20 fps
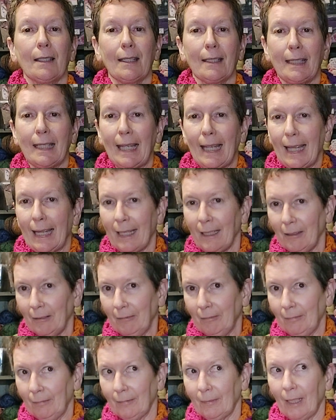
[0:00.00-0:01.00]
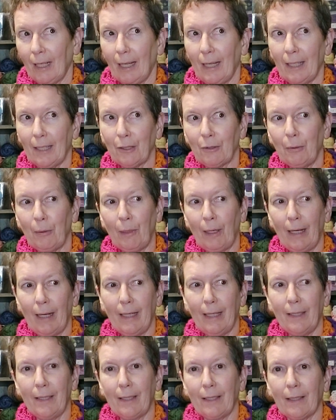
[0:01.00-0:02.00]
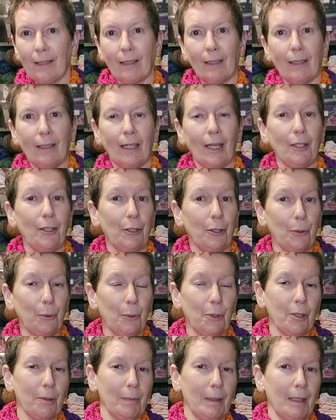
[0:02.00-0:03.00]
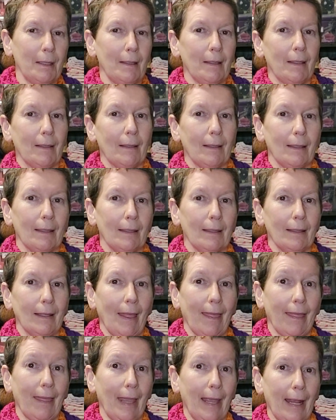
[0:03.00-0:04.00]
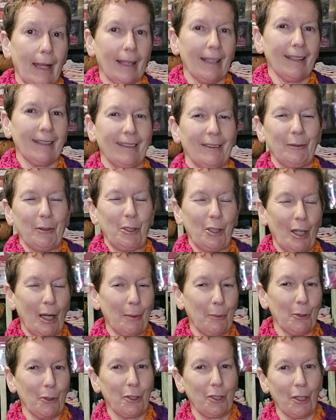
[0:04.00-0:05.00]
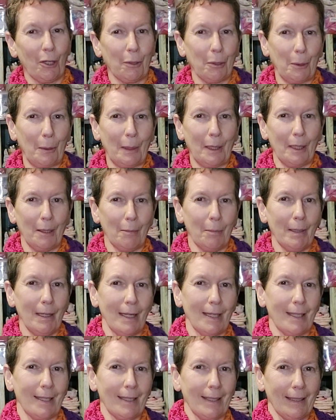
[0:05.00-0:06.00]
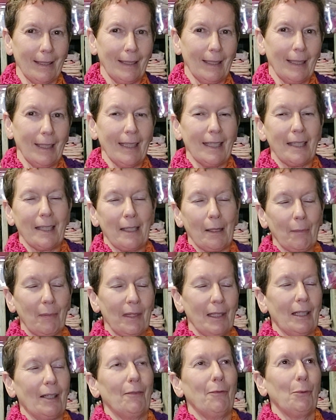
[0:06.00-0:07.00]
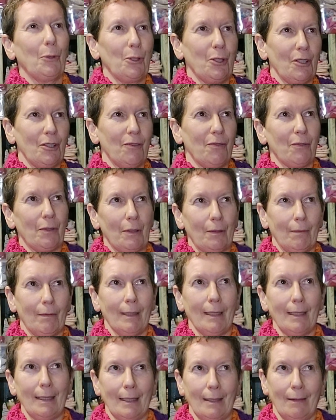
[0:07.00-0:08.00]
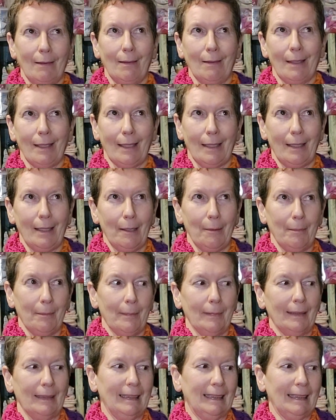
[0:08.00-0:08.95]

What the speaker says: Today, I acquired a new to me thing, which I will show you in a bit. Something I've wanted for a really long time.